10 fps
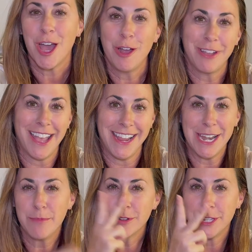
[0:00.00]
Okay,
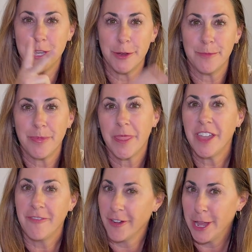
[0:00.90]
number 2,
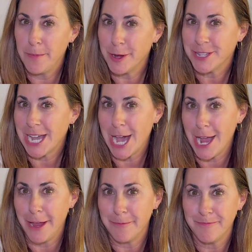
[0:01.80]
they free up your
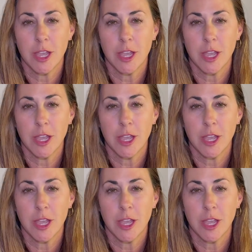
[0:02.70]
time.